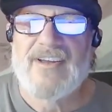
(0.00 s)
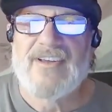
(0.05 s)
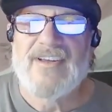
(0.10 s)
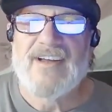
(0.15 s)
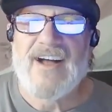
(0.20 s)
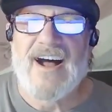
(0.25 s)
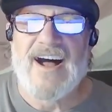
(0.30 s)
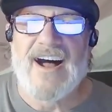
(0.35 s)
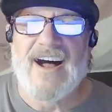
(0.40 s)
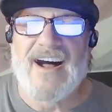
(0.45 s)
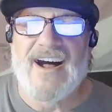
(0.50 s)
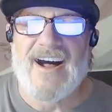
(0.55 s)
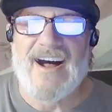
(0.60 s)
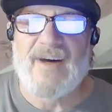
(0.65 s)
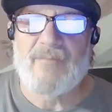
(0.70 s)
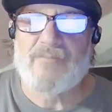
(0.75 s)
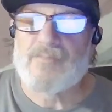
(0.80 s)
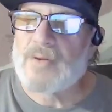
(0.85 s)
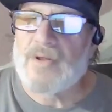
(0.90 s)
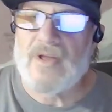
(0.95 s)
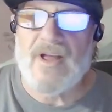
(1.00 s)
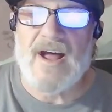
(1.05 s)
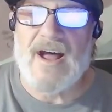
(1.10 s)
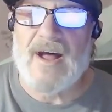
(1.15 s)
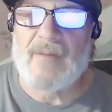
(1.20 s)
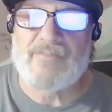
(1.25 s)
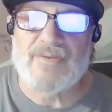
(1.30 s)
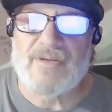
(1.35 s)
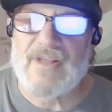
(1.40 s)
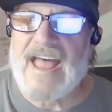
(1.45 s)
uh, uh, pl
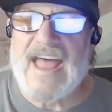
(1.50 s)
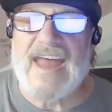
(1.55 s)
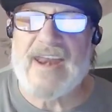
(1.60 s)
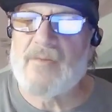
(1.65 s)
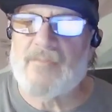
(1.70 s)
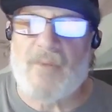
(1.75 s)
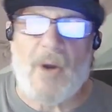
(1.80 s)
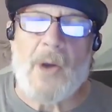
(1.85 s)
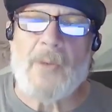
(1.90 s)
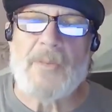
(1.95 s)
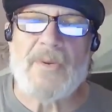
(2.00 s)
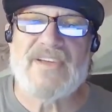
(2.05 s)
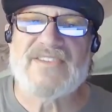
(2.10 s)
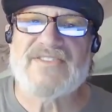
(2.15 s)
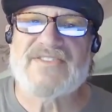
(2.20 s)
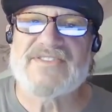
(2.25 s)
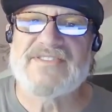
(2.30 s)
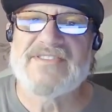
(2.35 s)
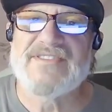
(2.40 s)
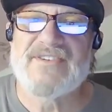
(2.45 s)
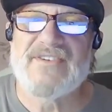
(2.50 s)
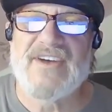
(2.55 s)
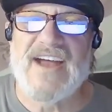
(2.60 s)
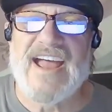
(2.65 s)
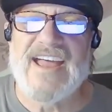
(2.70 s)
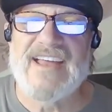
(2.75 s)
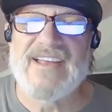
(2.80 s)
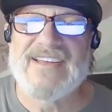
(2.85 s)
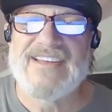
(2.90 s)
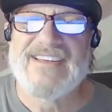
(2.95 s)
uh, plan and purpose,
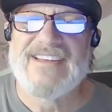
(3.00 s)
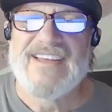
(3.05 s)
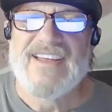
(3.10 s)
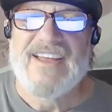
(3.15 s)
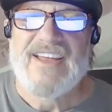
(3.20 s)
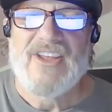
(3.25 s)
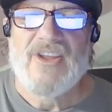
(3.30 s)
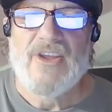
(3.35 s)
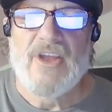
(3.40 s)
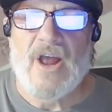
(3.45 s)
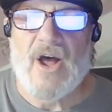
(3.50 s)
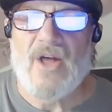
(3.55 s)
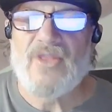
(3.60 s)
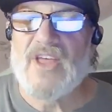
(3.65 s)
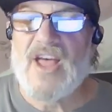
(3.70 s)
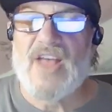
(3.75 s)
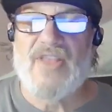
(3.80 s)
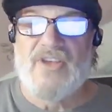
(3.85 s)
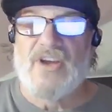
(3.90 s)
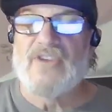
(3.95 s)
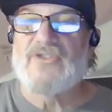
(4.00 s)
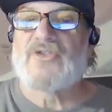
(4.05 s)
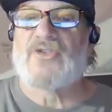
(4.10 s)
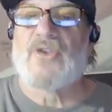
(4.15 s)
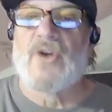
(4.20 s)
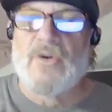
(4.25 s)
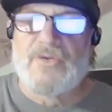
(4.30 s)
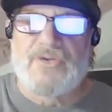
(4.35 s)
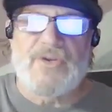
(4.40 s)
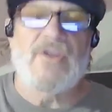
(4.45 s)
right? You know, the, the
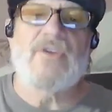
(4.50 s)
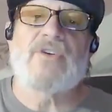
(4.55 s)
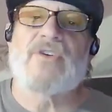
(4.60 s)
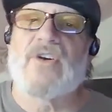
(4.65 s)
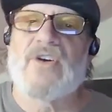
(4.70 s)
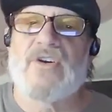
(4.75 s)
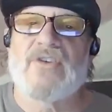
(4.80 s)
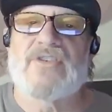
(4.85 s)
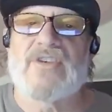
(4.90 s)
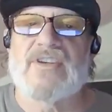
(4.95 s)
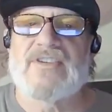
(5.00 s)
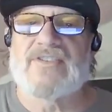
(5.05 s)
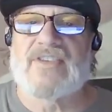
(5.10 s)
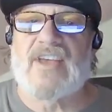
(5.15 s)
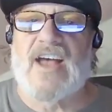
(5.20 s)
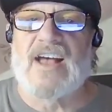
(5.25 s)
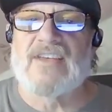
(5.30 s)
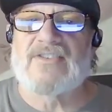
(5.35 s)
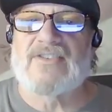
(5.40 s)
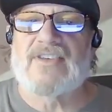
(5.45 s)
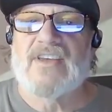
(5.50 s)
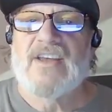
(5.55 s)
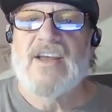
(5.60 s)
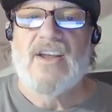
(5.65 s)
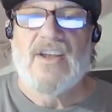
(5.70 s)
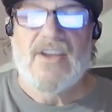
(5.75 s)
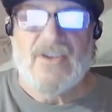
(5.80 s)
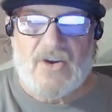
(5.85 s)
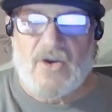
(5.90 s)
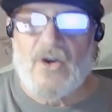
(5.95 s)
truth encourages us,
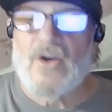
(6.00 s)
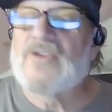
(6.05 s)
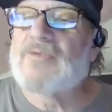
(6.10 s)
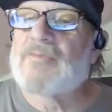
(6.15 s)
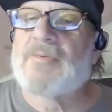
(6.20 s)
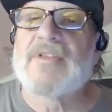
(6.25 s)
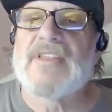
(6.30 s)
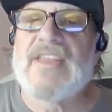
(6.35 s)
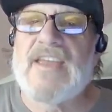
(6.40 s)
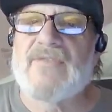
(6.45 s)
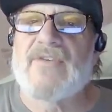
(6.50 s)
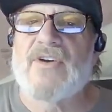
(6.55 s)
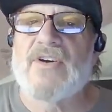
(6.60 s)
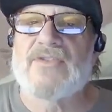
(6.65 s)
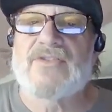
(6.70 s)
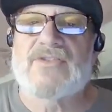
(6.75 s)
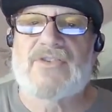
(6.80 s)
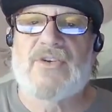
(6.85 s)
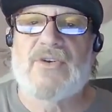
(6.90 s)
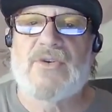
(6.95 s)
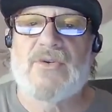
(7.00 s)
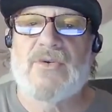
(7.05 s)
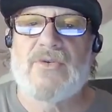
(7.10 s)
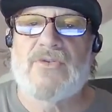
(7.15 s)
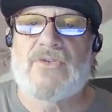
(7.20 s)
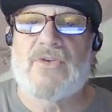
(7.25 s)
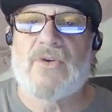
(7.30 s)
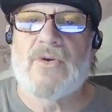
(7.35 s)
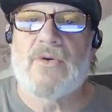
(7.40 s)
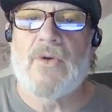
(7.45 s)
encourage believers to
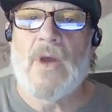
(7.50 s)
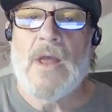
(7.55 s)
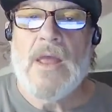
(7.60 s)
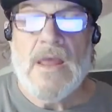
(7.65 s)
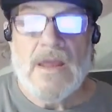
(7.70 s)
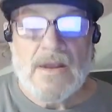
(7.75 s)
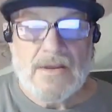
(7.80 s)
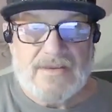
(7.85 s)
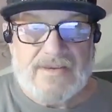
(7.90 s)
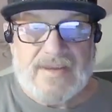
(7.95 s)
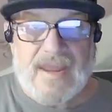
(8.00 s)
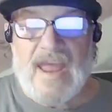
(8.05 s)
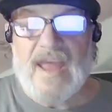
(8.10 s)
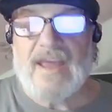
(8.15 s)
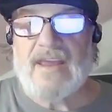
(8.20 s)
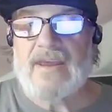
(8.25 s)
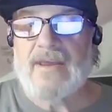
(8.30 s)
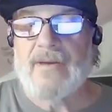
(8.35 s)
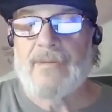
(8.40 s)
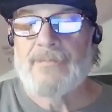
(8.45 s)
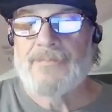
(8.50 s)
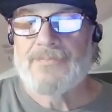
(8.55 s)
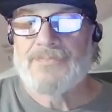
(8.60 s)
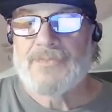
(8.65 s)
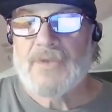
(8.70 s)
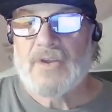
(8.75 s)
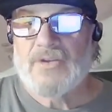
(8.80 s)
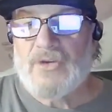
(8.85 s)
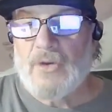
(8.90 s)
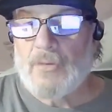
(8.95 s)
to take,
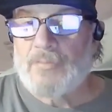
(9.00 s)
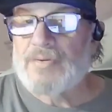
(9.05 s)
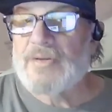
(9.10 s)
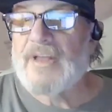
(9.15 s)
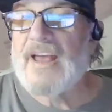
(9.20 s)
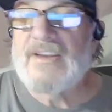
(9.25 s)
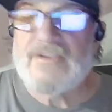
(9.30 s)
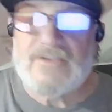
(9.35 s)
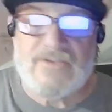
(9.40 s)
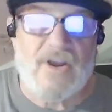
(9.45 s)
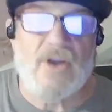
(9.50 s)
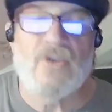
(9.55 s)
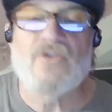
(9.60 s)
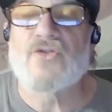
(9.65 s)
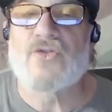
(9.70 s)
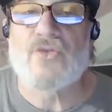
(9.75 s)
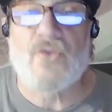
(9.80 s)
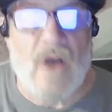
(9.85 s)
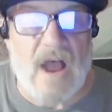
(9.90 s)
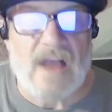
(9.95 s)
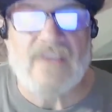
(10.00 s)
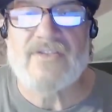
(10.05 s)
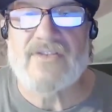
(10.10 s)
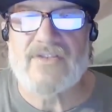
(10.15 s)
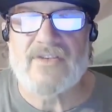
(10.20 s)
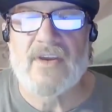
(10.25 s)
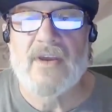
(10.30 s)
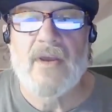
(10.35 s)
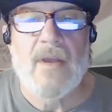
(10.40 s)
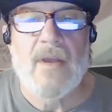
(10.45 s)
to place their
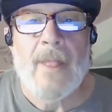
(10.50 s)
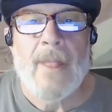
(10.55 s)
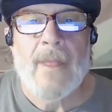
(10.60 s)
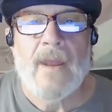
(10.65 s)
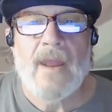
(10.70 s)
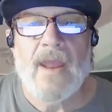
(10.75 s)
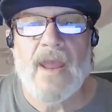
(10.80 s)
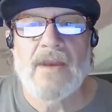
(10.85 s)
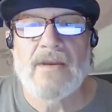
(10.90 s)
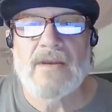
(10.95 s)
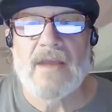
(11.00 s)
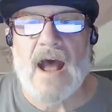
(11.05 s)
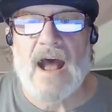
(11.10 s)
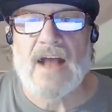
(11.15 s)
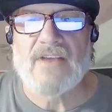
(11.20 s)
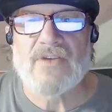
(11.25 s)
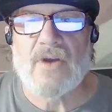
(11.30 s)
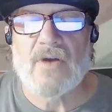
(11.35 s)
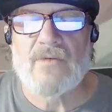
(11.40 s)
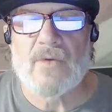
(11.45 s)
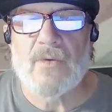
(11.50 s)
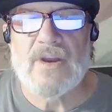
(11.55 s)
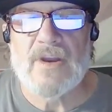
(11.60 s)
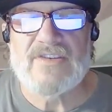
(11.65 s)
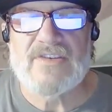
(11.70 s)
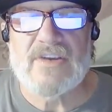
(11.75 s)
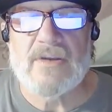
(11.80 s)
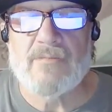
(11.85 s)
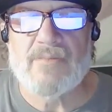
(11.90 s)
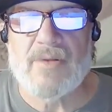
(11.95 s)
trust in God's
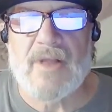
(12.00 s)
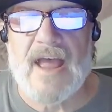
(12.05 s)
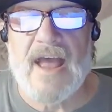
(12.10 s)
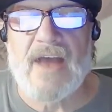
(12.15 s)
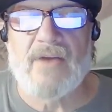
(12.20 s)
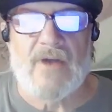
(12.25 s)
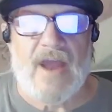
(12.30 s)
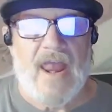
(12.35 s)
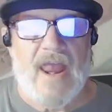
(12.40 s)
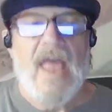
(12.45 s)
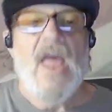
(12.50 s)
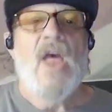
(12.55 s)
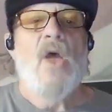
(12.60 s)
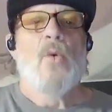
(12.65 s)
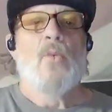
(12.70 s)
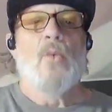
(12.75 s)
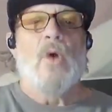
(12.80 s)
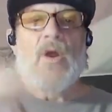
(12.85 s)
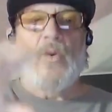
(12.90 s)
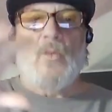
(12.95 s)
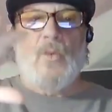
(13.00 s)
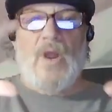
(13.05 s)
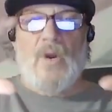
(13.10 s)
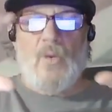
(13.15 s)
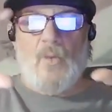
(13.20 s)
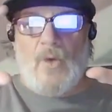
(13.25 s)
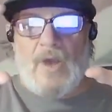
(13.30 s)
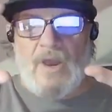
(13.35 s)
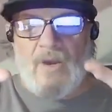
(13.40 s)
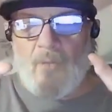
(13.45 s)
overreaching plan, right? When
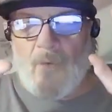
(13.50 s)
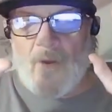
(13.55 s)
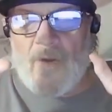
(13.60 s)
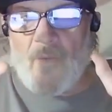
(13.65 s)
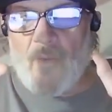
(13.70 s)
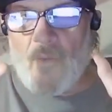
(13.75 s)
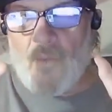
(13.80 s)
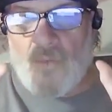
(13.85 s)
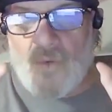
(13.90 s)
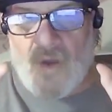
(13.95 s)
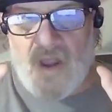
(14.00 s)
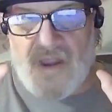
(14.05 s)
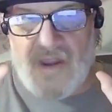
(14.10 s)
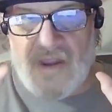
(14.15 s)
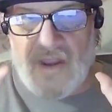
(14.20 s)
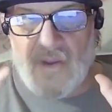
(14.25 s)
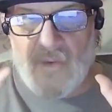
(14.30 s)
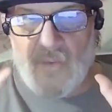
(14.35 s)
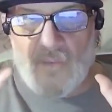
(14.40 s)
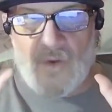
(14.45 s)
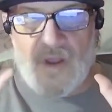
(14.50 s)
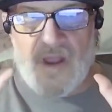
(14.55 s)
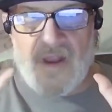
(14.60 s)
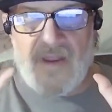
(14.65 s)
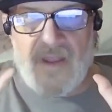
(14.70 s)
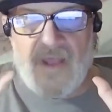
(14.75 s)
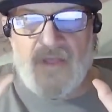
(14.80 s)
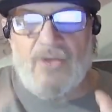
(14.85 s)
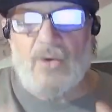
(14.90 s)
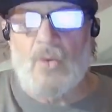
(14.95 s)
when when when when
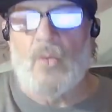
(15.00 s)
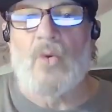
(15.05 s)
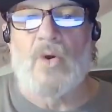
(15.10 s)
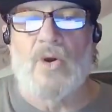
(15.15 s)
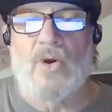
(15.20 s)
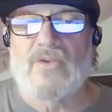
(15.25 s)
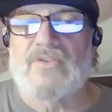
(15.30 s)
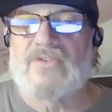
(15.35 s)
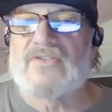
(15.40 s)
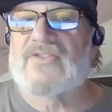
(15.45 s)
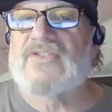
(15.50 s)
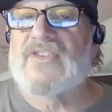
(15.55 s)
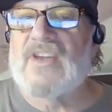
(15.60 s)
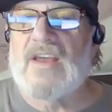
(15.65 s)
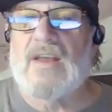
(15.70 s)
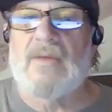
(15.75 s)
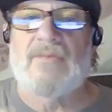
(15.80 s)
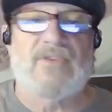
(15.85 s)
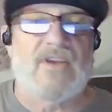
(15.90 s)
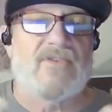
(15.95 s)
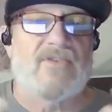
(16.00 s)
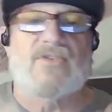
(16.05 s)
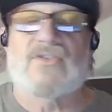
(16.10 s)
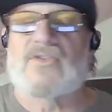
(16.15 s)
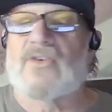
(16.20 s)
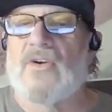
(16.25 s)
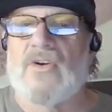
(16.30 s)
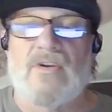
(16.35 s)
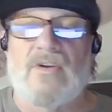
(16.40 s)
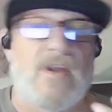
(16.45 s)
when the world seems uncertain